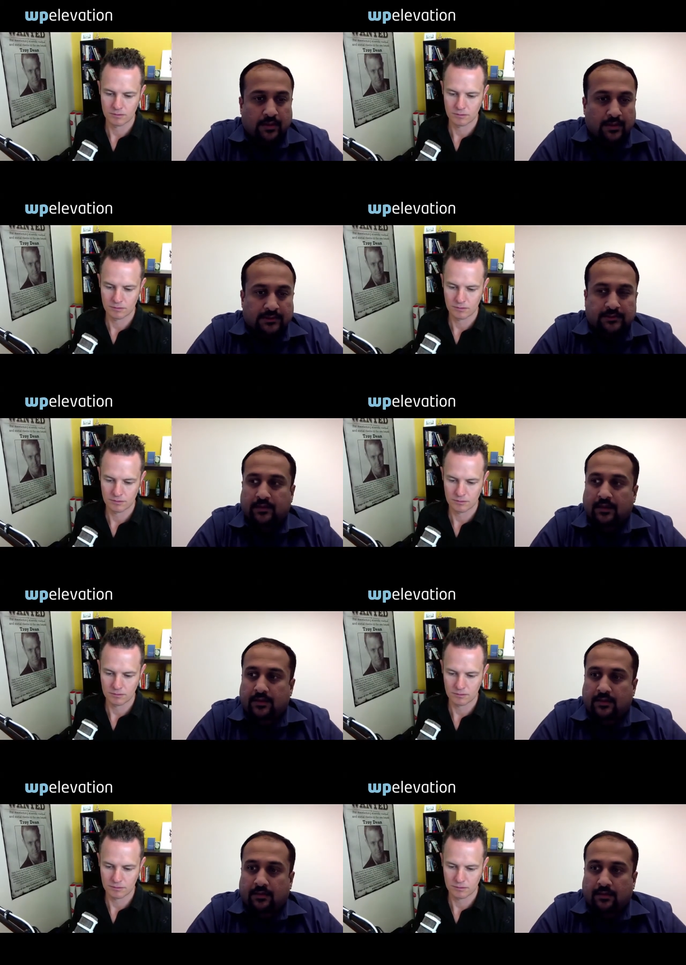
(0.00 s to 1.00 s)
Speaker 1: next?
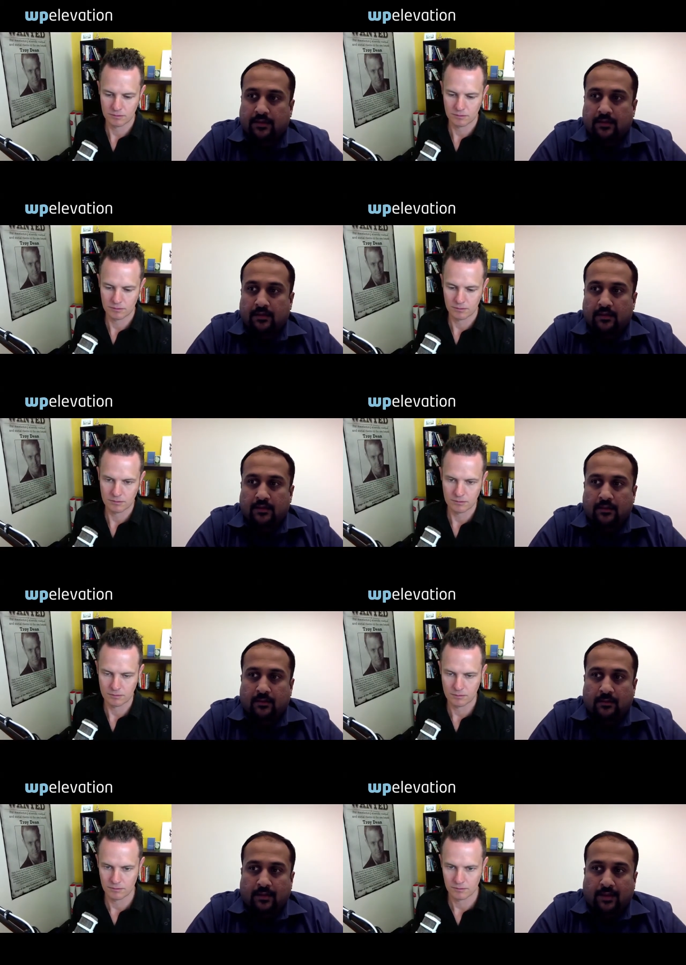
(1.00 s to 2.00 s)
And
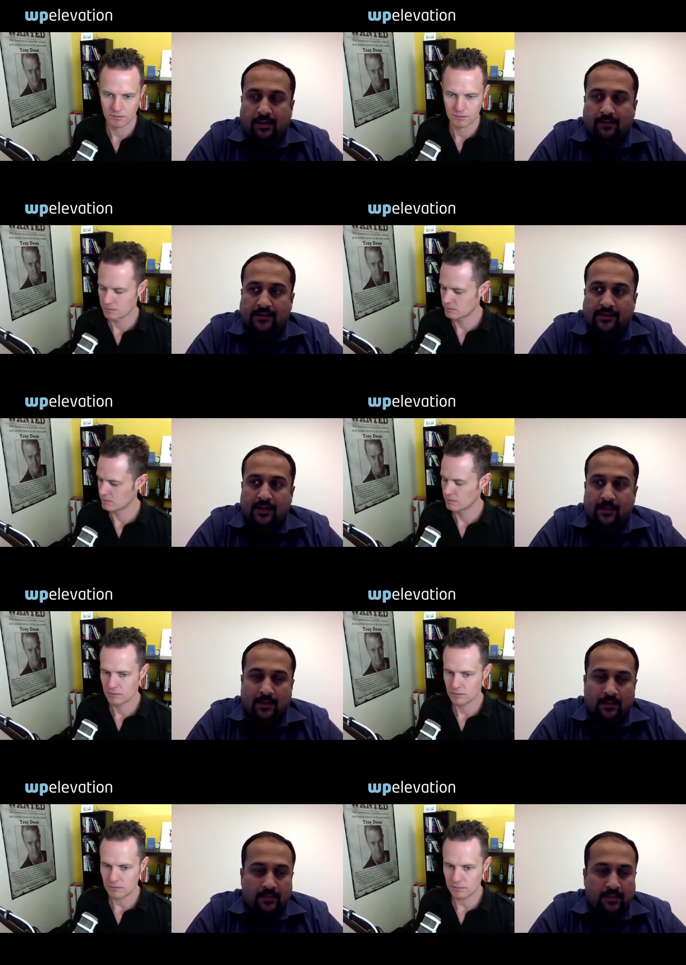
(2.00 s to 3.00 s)
every time
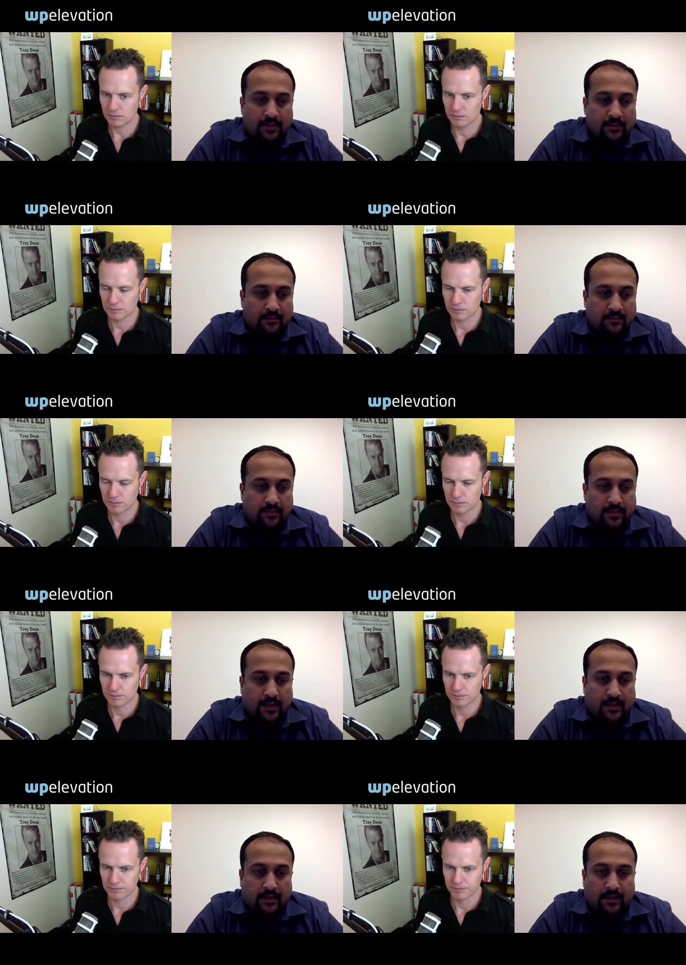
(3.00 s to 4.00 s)
I would think of
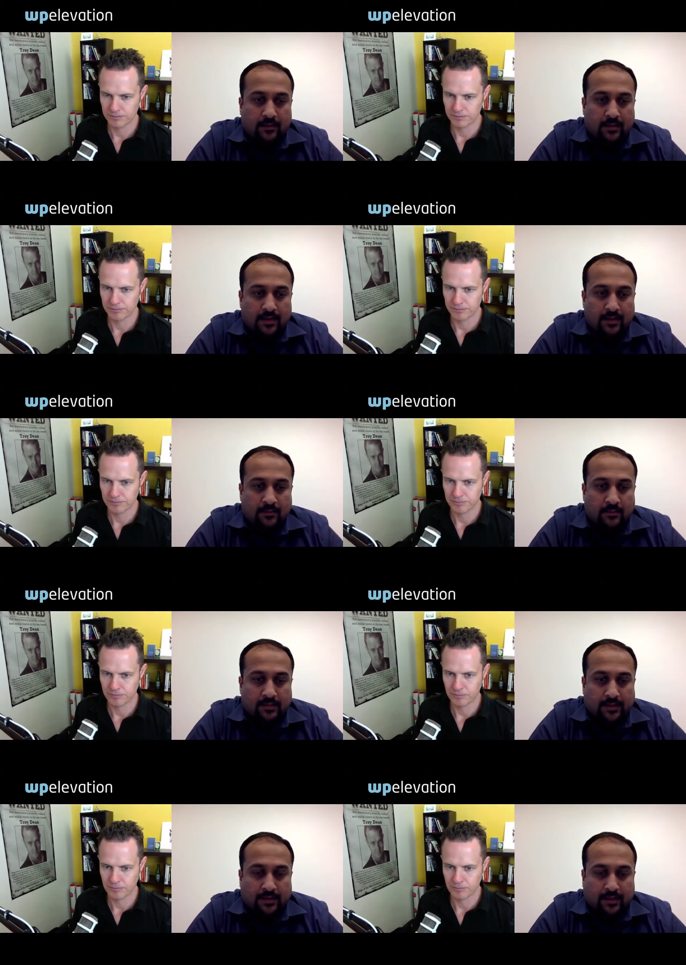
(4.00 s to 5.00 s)
that, I would end up with
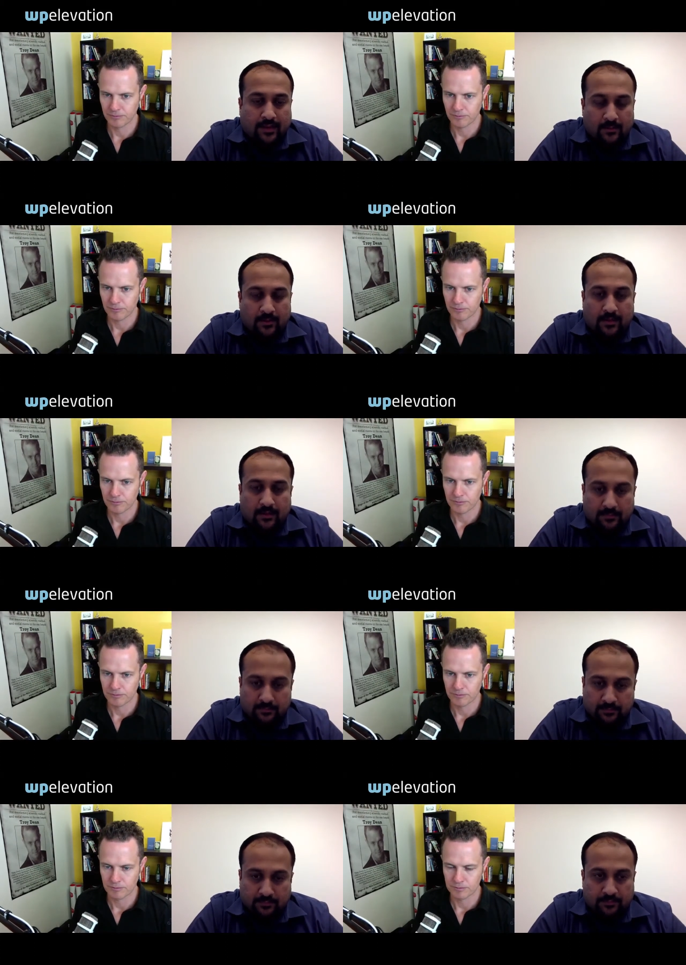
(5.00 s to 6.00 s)
like, I would end up
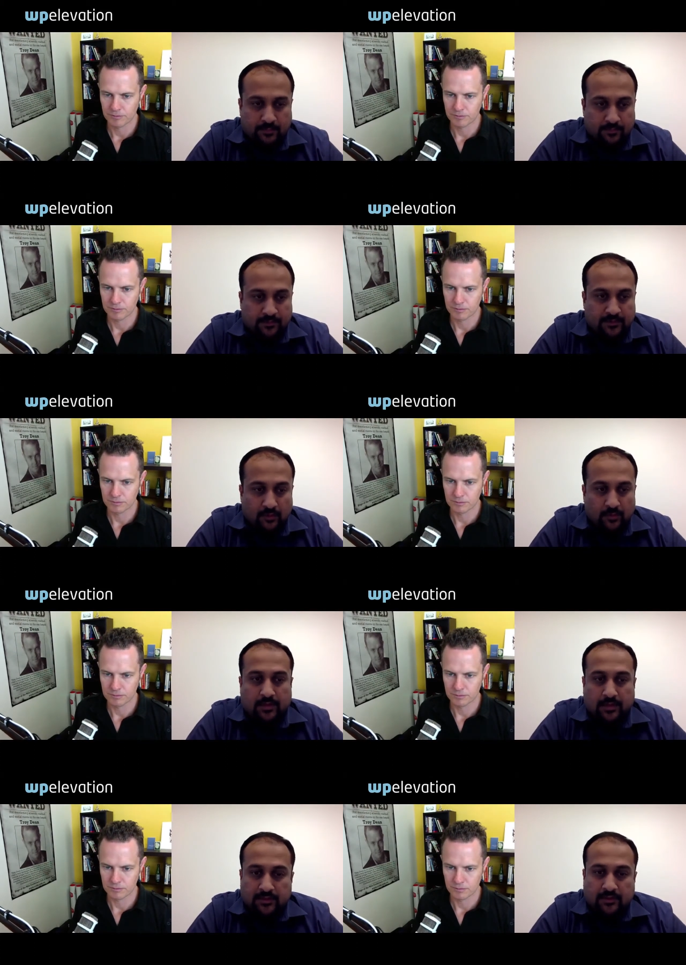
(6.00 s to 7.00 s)

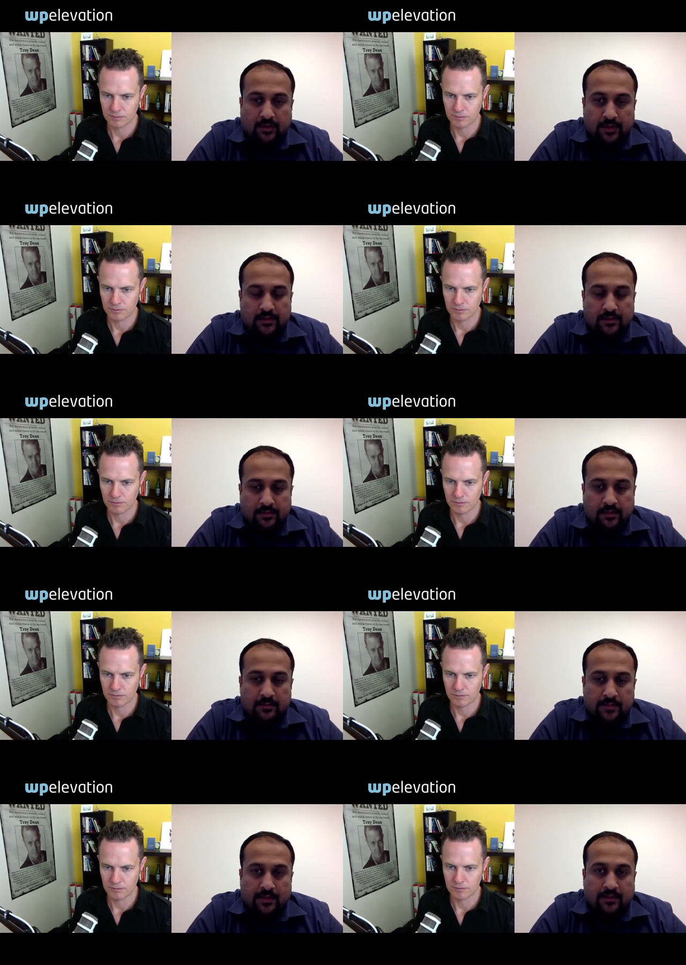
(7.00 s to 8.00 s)
stupidly starting another
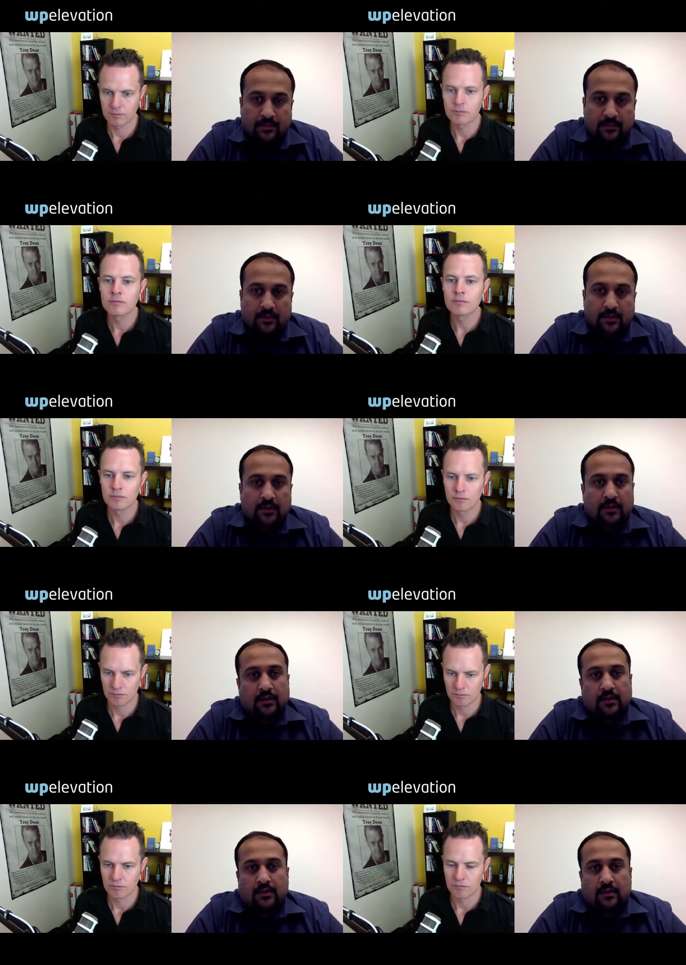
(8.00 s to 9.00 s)
company that would
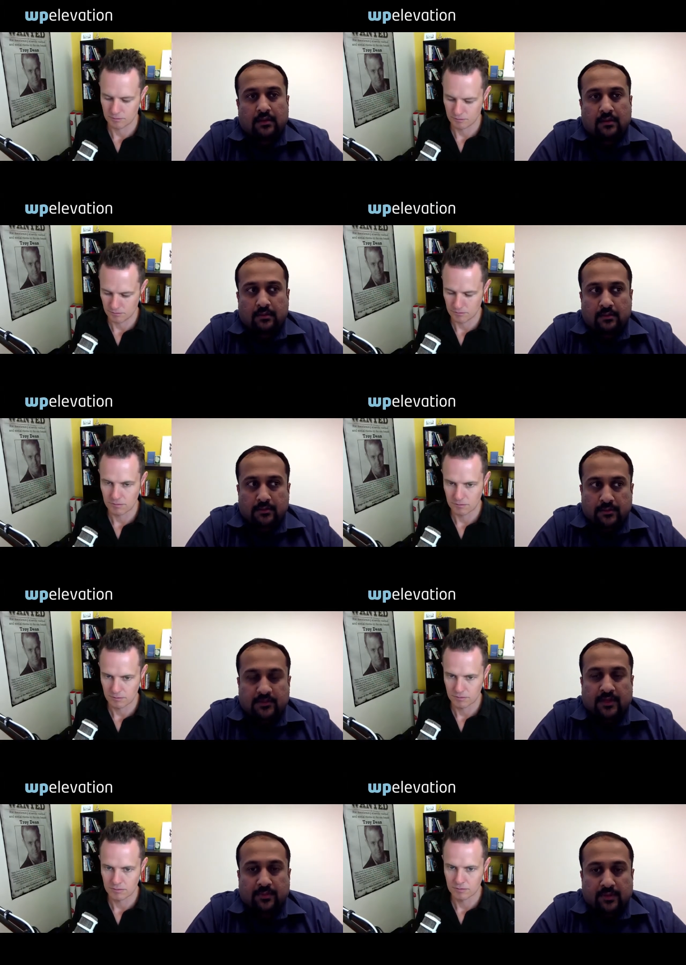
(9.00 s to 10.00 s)
do
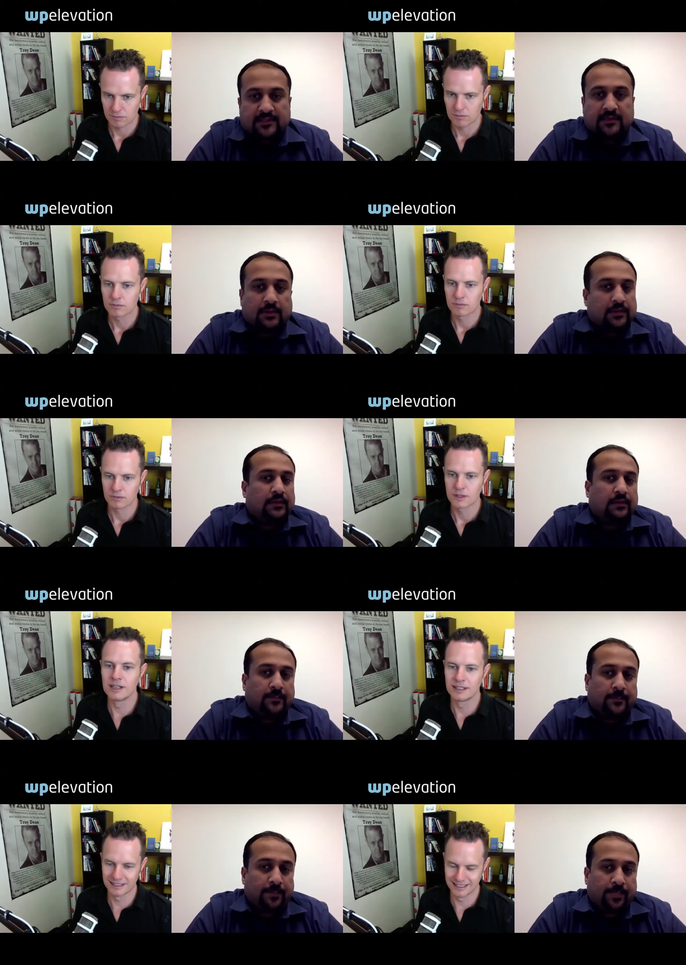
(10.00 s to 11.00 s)
something similar.
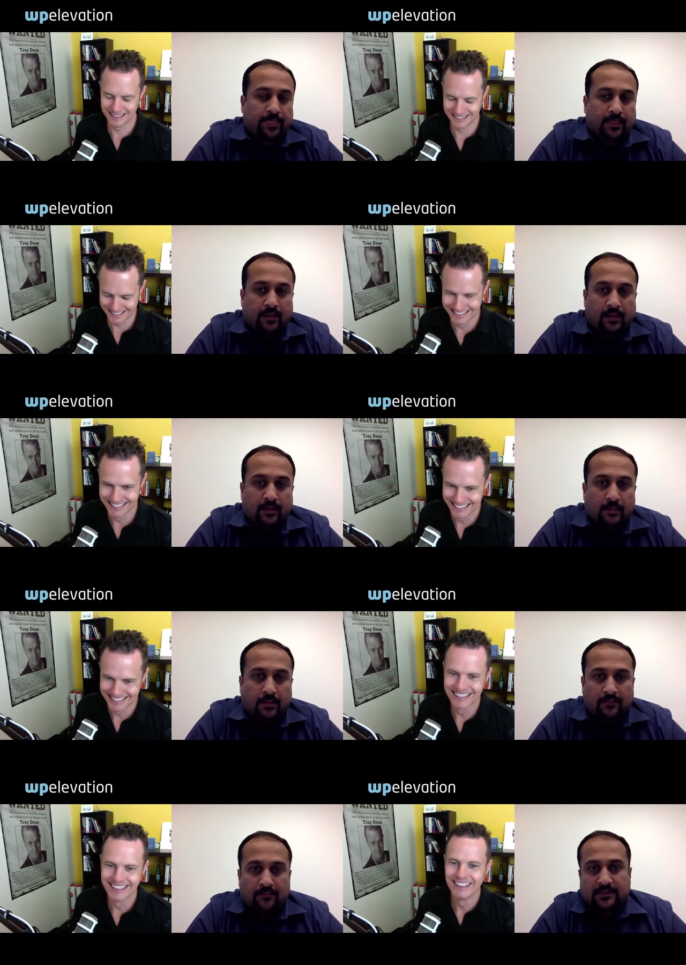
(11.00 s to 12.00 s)
Um,
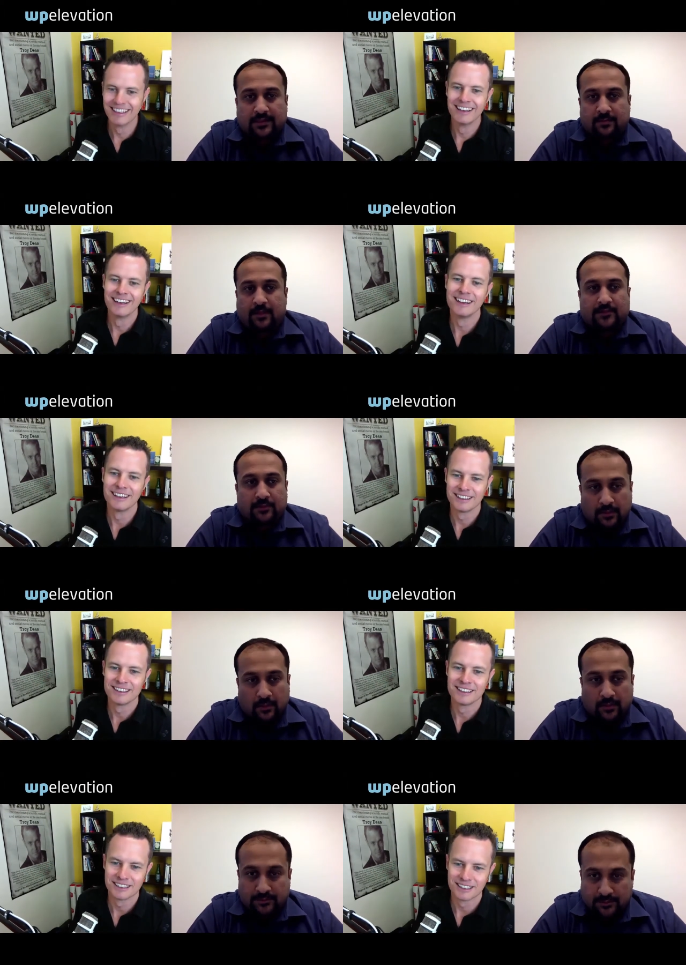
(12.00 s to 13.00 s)
obviously, make sure the
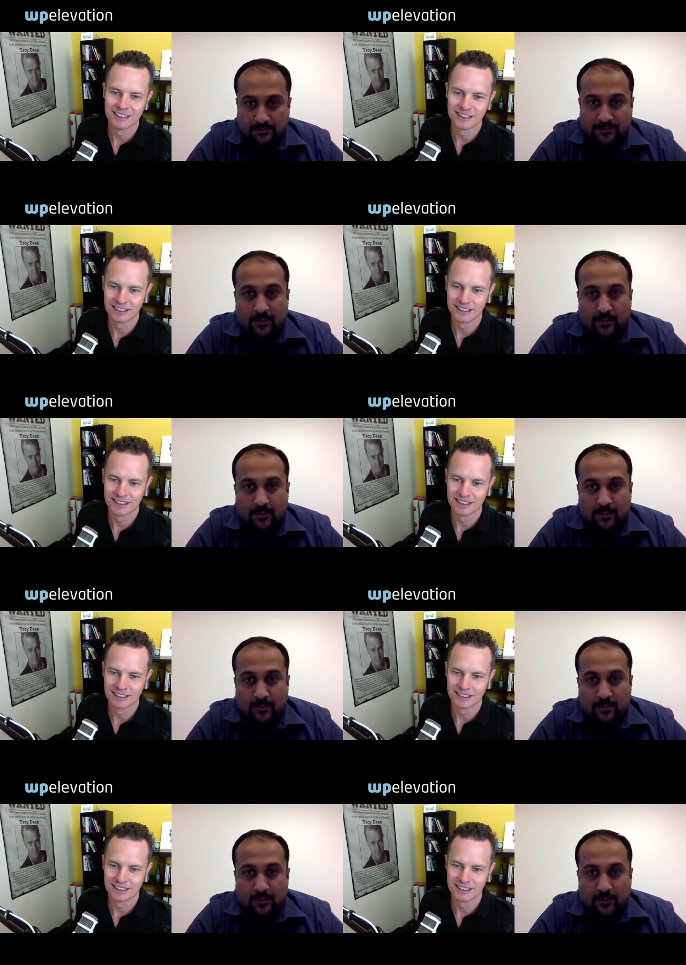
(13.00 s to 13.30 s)
lawyers don't